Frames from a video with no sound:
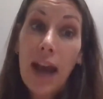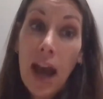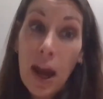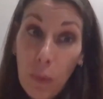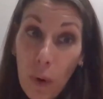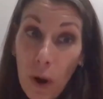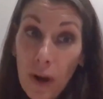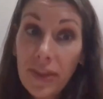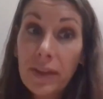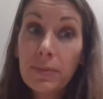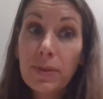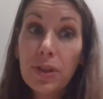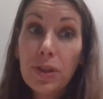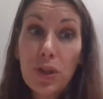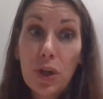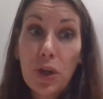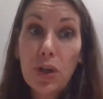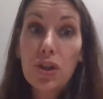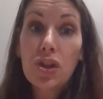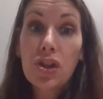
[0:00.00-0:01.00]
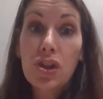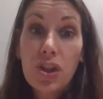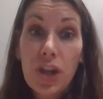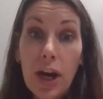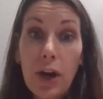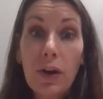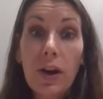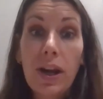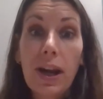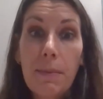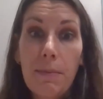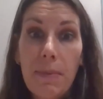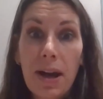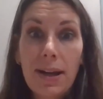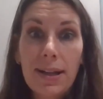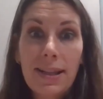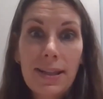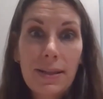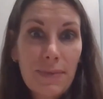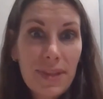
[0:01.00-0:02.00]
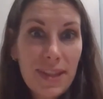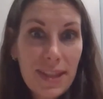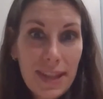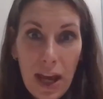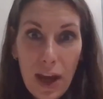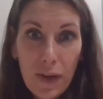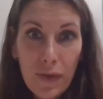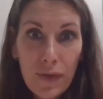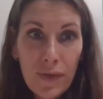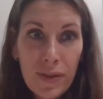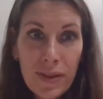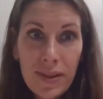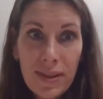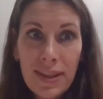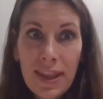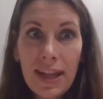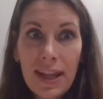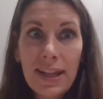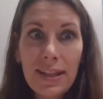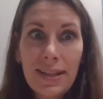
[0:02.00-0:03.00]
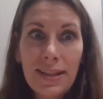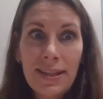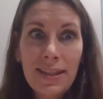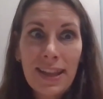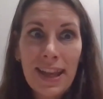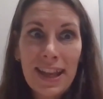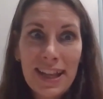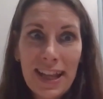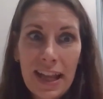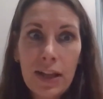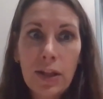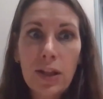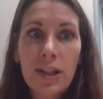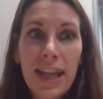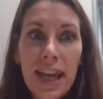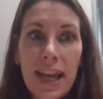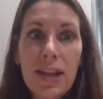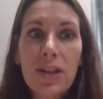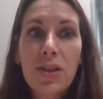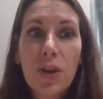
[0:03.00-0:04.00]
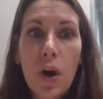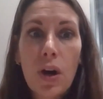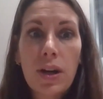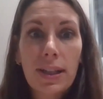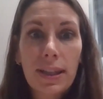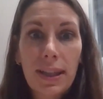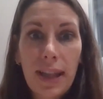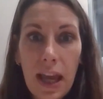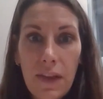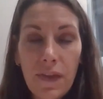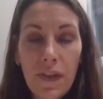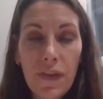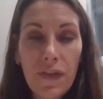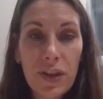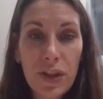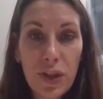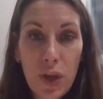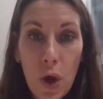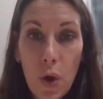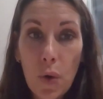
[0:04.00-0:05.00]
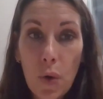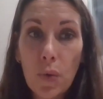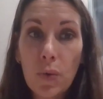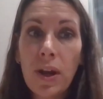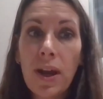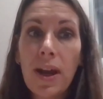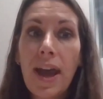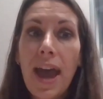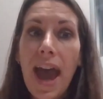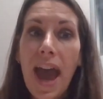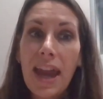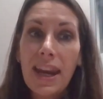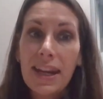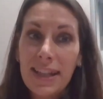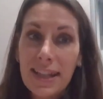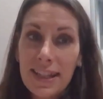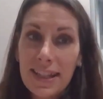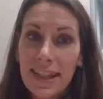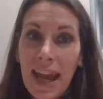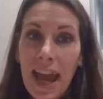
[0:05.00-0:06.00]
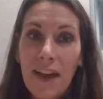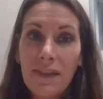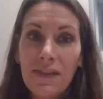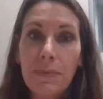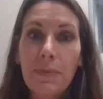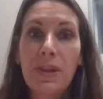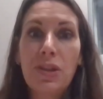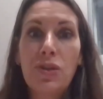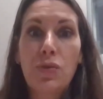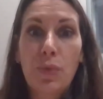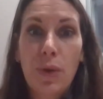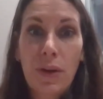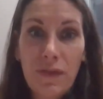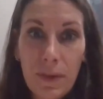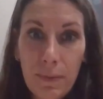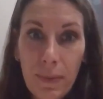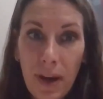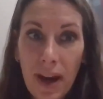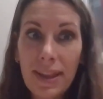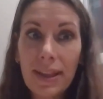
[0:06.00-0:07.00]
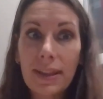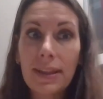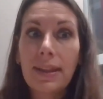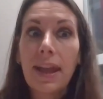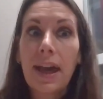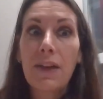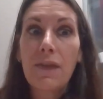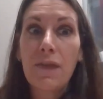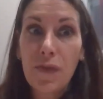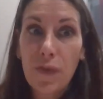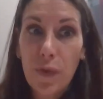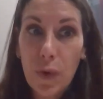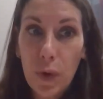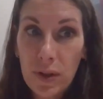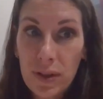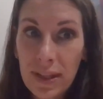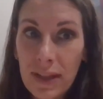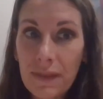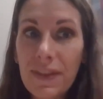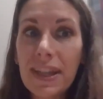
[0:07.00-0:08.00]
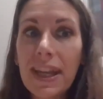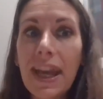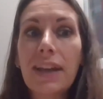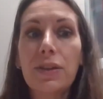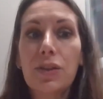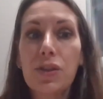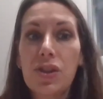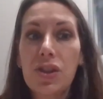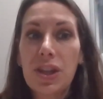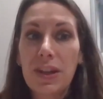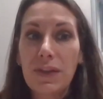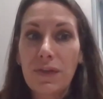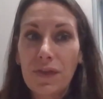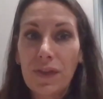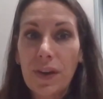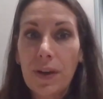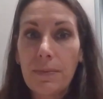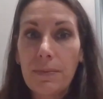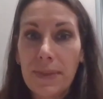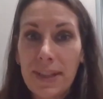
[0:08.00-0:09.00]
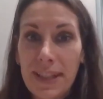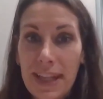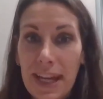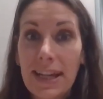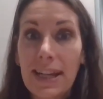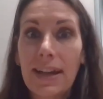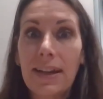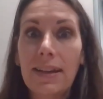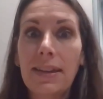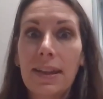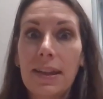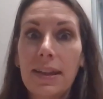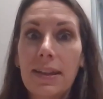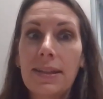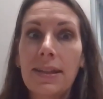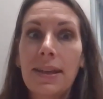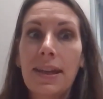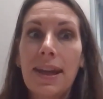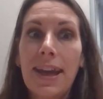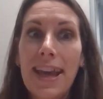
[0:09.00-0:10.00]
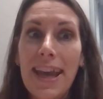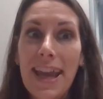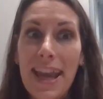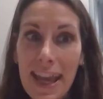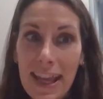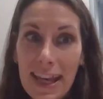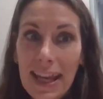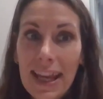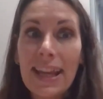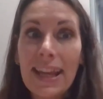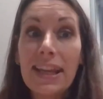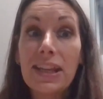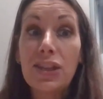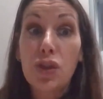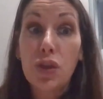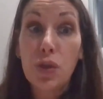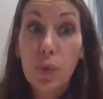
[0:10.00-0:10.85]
I want them to start sharing amongst themselves that it takes on a life of its own, and it doesn't have to be driven by the life force of the energy from data, that it is